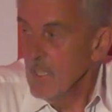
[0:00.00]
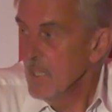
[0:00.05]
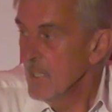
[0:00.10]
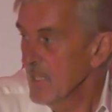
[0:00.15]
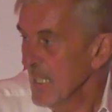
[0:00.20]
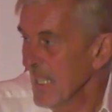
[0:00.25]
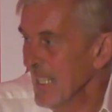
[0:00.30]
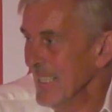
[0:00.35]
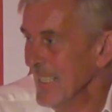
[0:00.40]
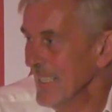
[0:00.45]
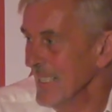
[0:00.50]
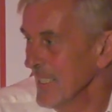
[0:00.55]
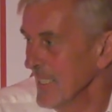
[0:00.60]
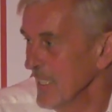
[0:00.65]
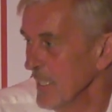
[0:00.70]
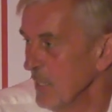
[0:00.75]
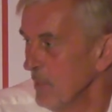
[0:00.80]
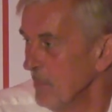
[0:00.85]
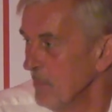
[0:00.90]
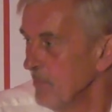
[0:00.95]
It's that
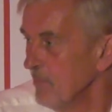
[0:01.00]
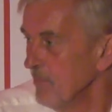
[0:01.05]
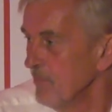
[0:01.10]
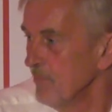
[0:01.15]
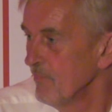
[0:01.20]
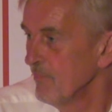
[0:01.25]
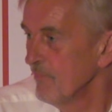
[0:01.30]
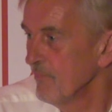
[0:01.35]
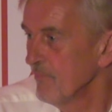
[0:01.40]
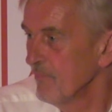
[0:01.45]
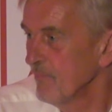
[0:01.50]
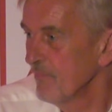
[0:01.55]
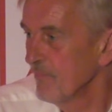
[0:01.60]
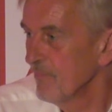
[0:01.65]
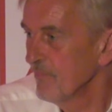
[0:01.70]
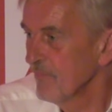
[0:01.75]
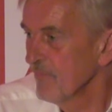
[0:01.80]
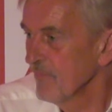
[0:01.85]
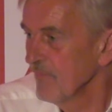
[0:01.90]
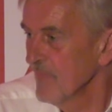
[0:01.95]
easy.
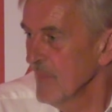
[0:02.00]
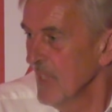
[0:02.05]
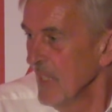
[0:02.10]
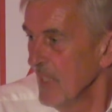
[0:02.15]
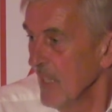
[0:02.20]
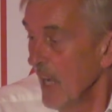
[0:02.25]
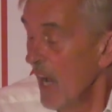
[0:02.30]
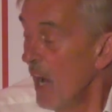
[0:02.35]
The